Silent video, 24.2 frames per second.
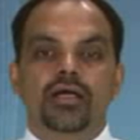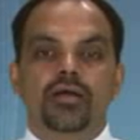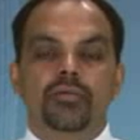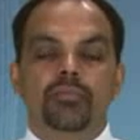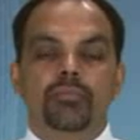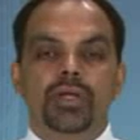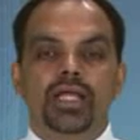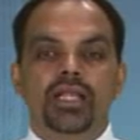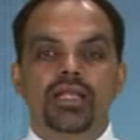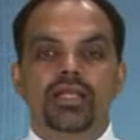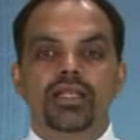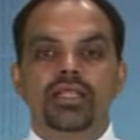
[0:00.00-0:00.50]

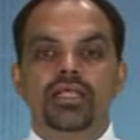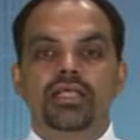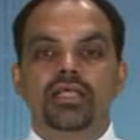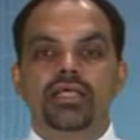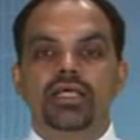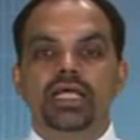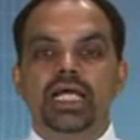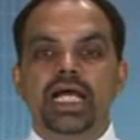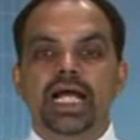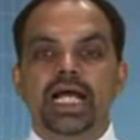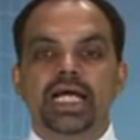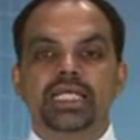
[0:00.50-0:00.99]

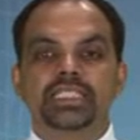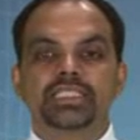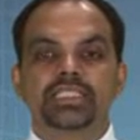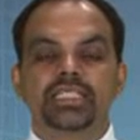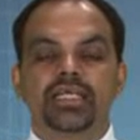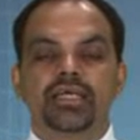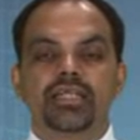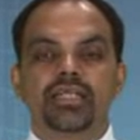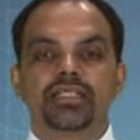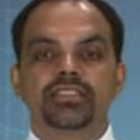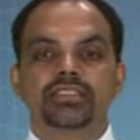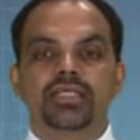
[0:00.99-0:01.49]
mainly as
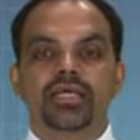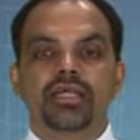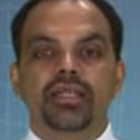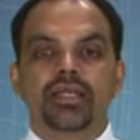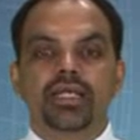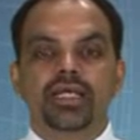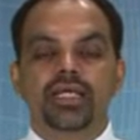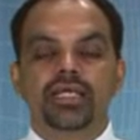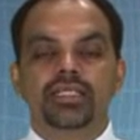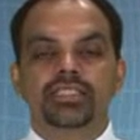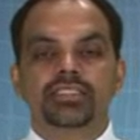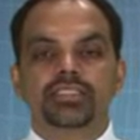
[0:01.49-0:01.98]
there is
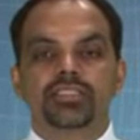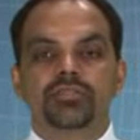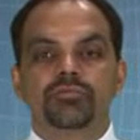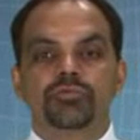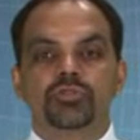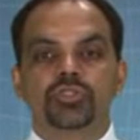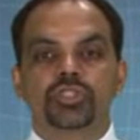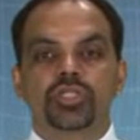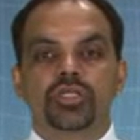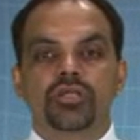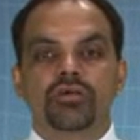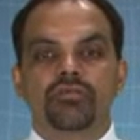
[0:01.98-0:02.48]

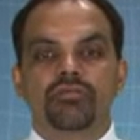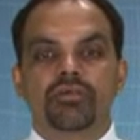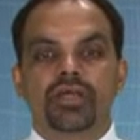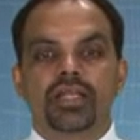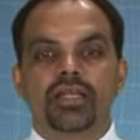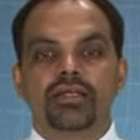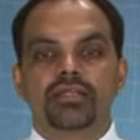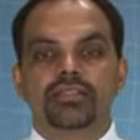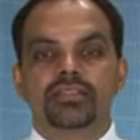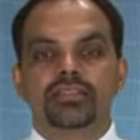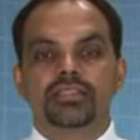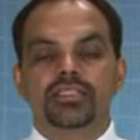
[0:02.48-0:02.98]
redistribution of
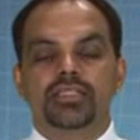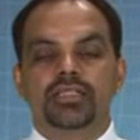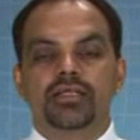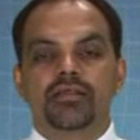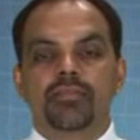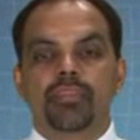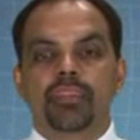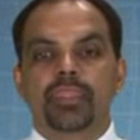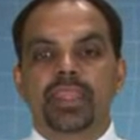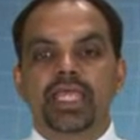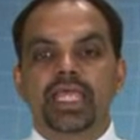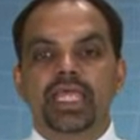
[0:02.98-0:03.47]
energy
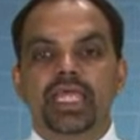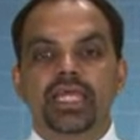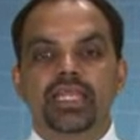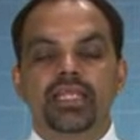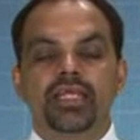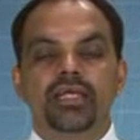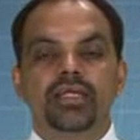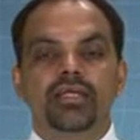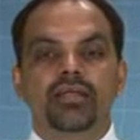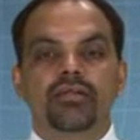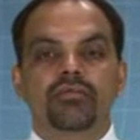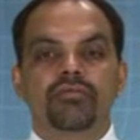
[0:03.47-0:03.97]
in
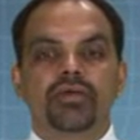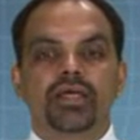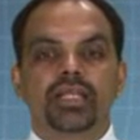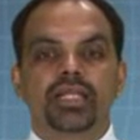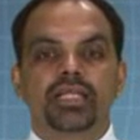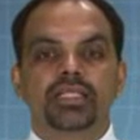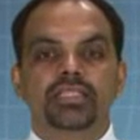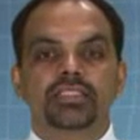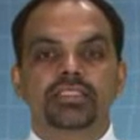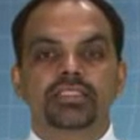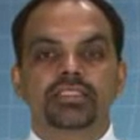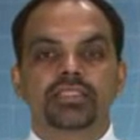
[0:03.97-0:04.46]

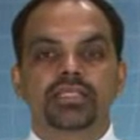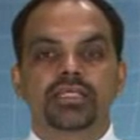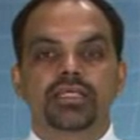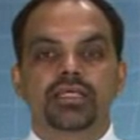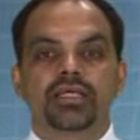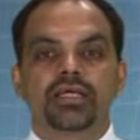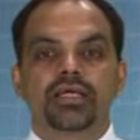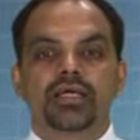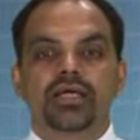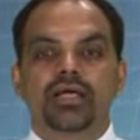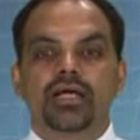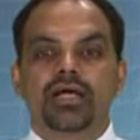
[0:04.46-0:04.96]
interference.
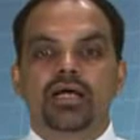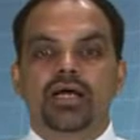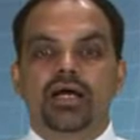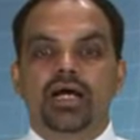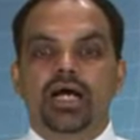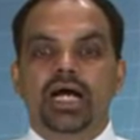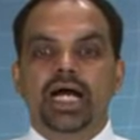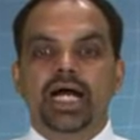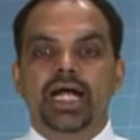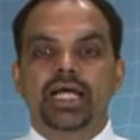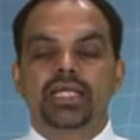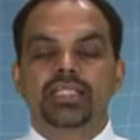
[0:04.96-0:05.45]

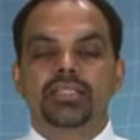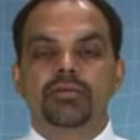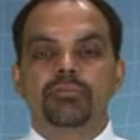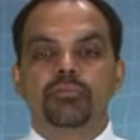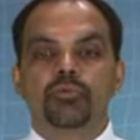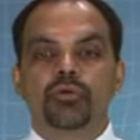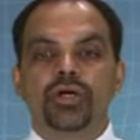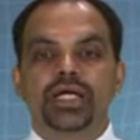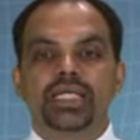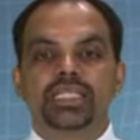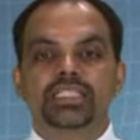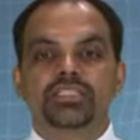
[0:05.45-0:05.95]
At the
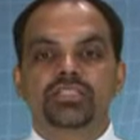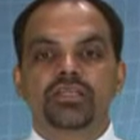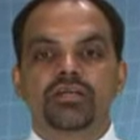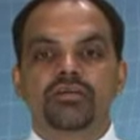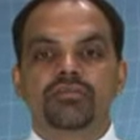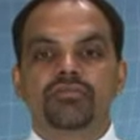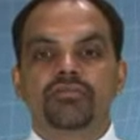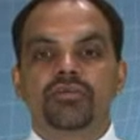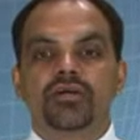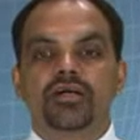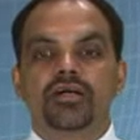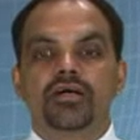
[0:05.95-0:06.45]
points of
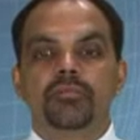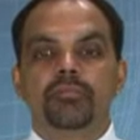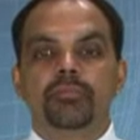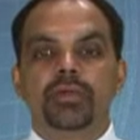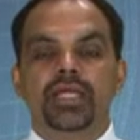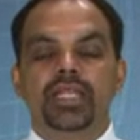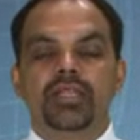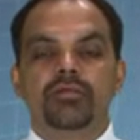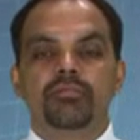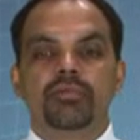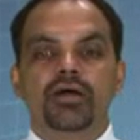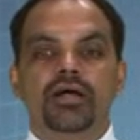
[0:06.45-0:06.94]

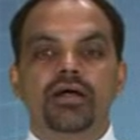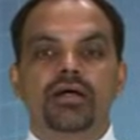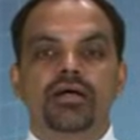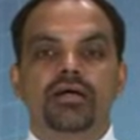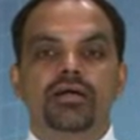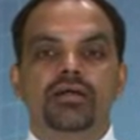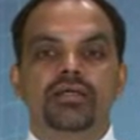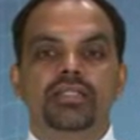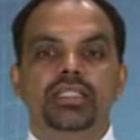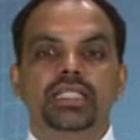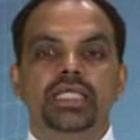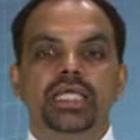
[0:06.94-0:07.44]
minima
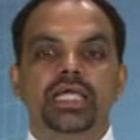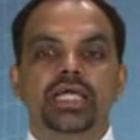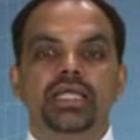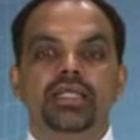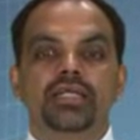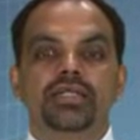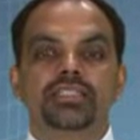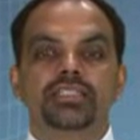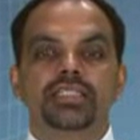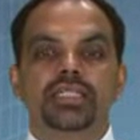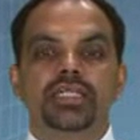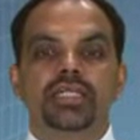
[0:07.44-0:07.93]
the
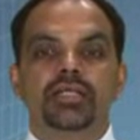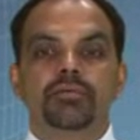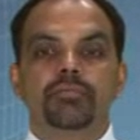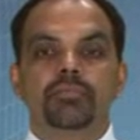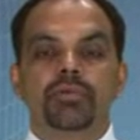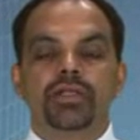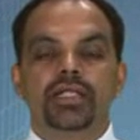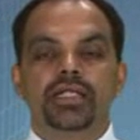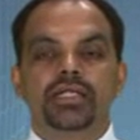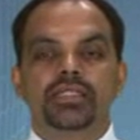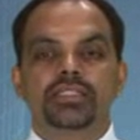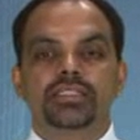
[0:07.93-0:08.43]
energy
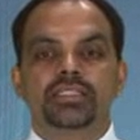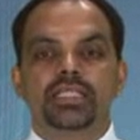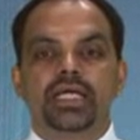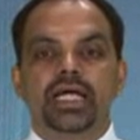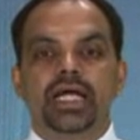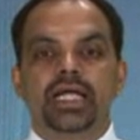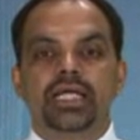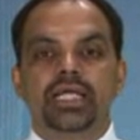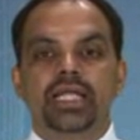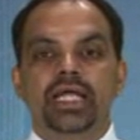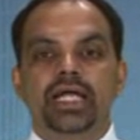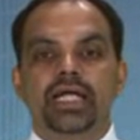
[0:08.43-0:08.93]
depletes,
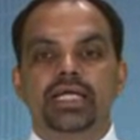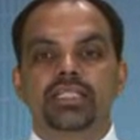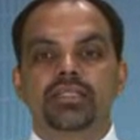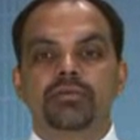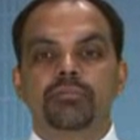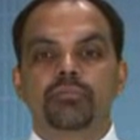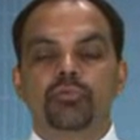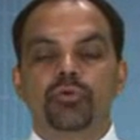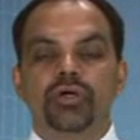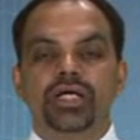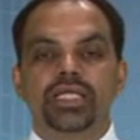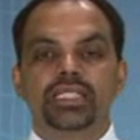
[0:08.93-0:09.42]
and at the
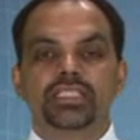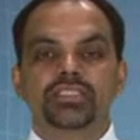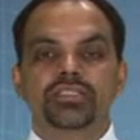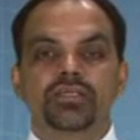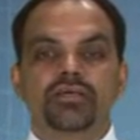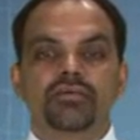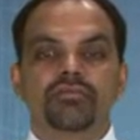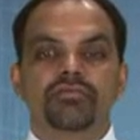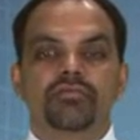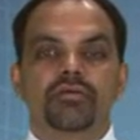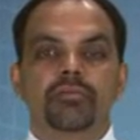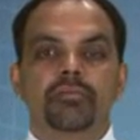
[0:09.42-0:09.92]
points
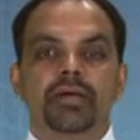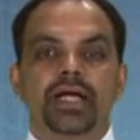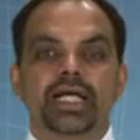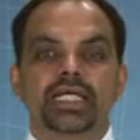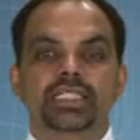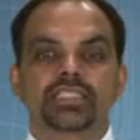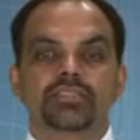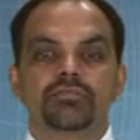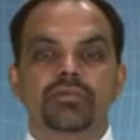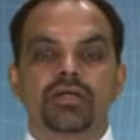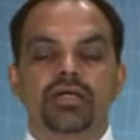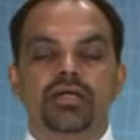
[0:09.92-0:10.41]
of
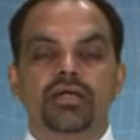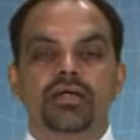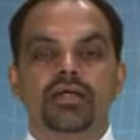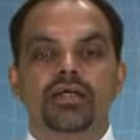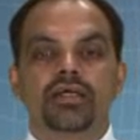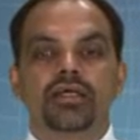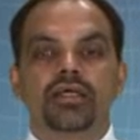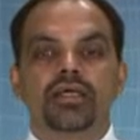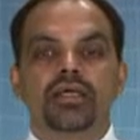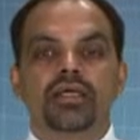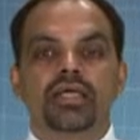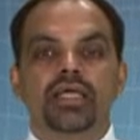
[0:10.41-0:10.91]

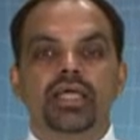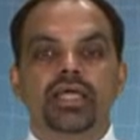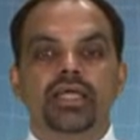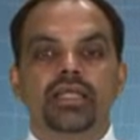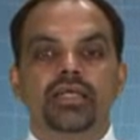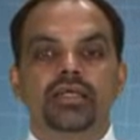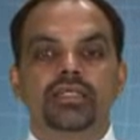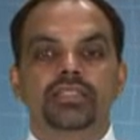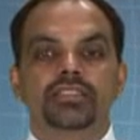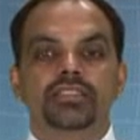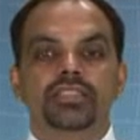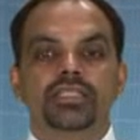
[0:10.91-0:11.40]
maxima
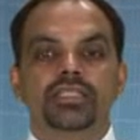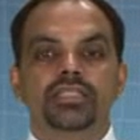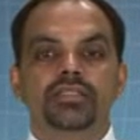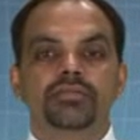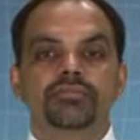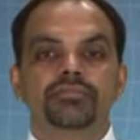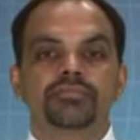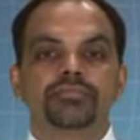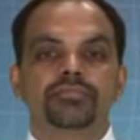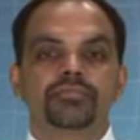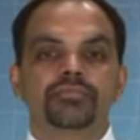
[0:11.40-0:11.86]
energy